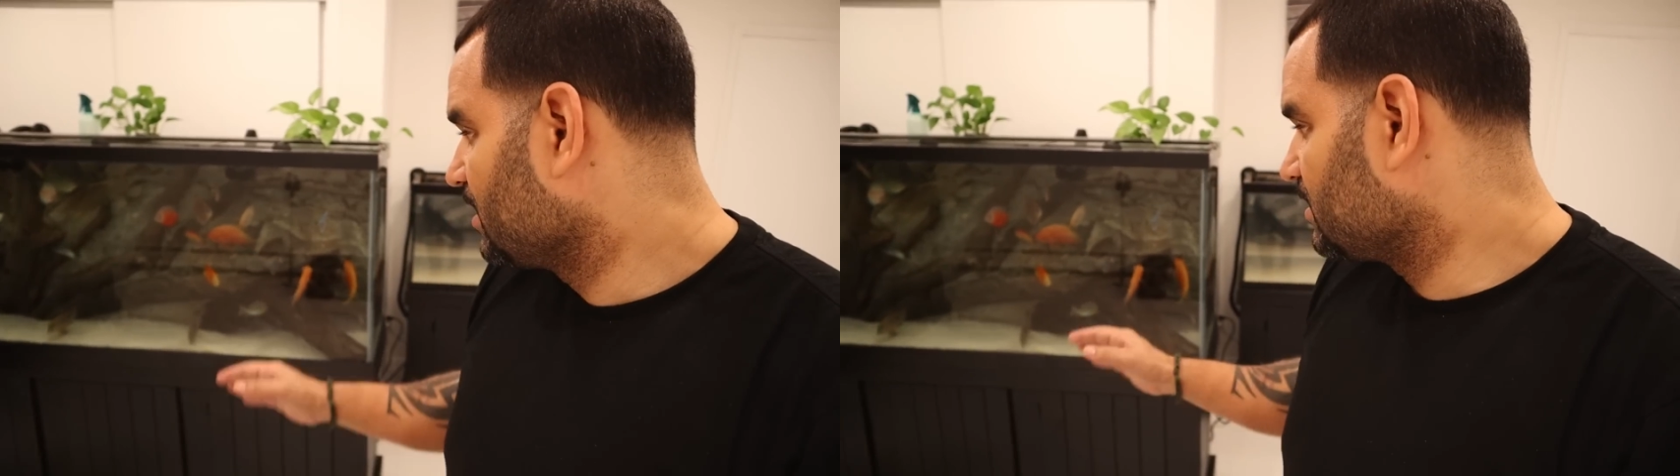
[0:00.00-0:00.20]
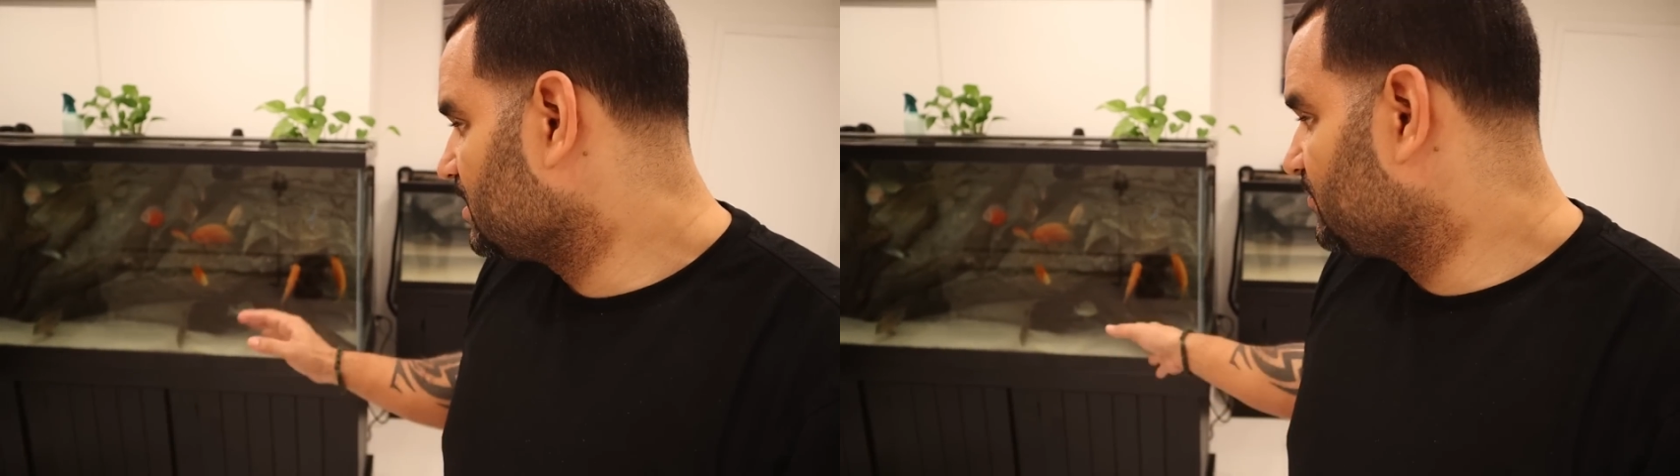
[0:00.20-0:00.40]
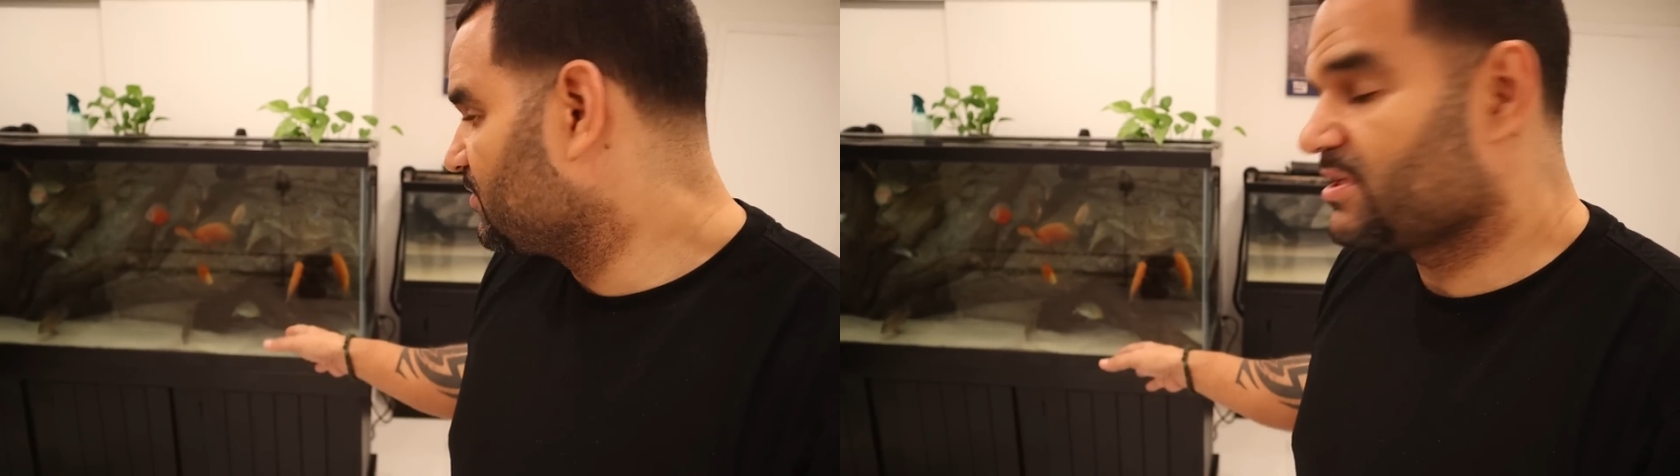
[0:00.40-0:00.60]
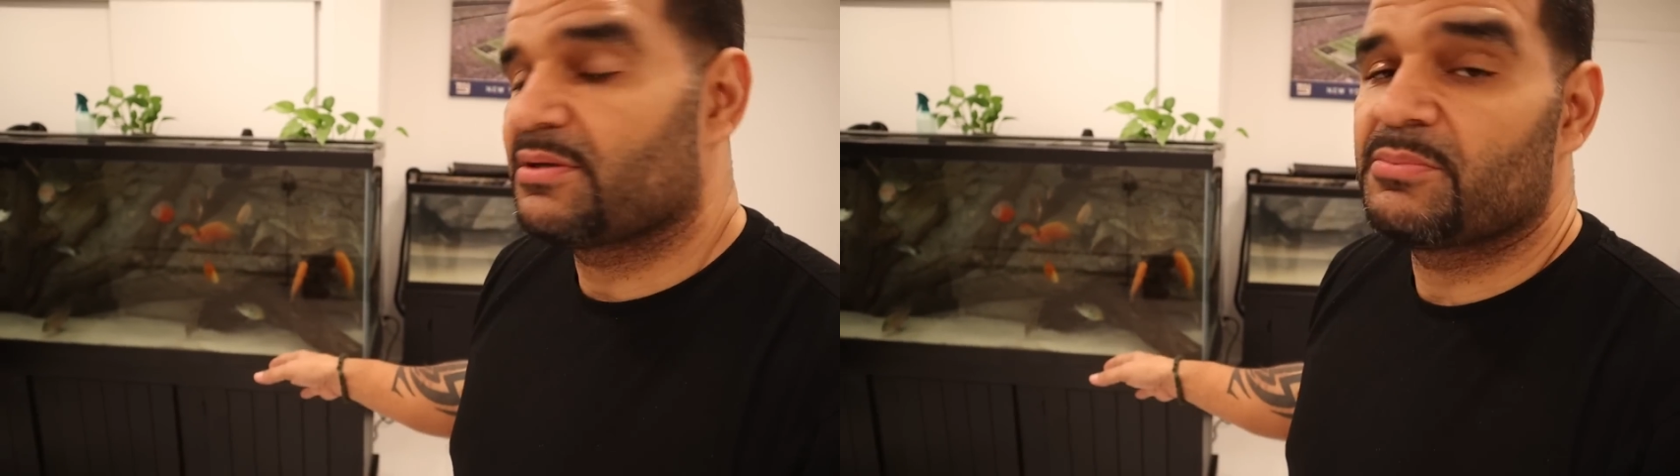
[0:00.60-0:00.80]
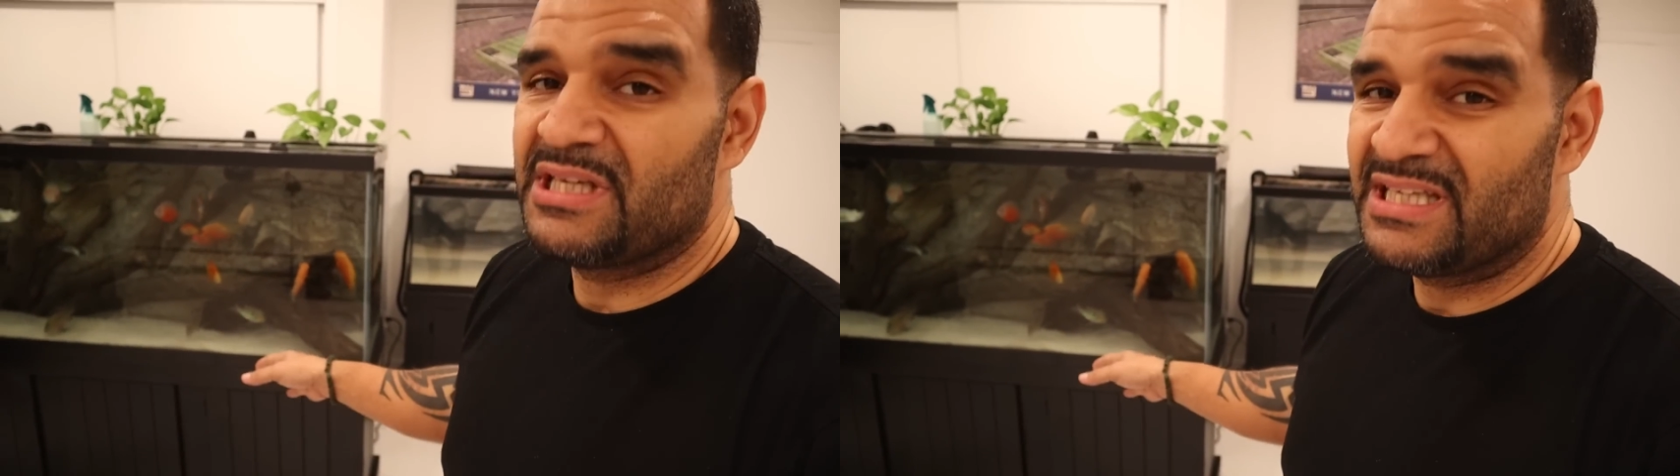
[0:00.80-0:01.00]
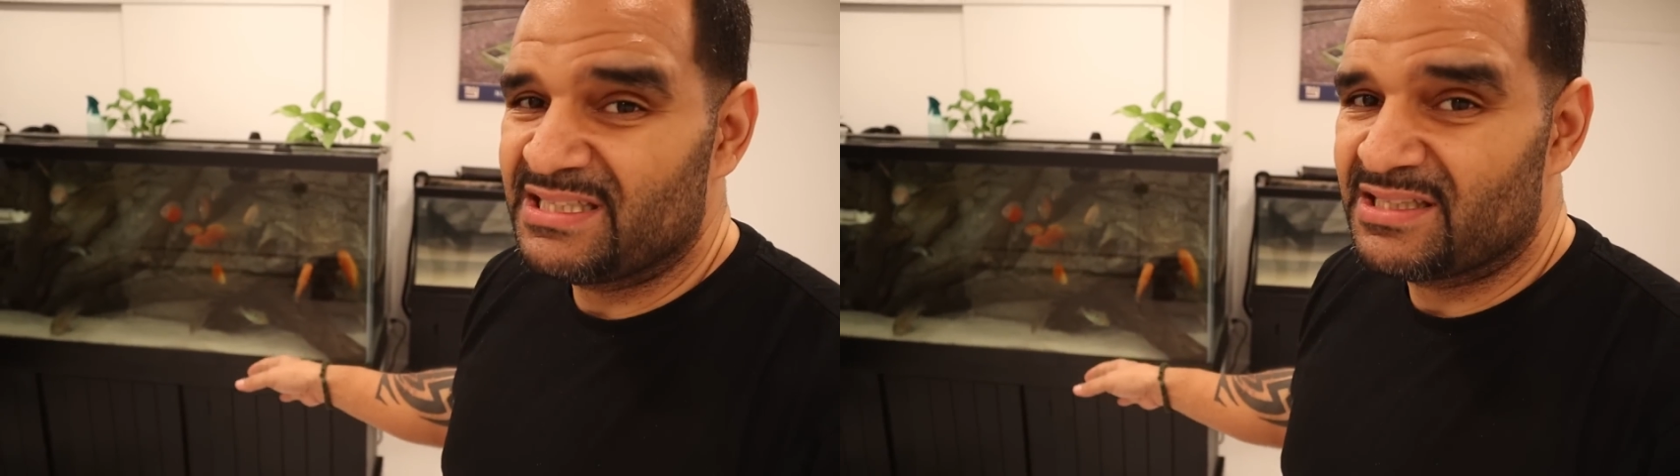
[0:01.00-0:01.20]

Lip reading: leaving him in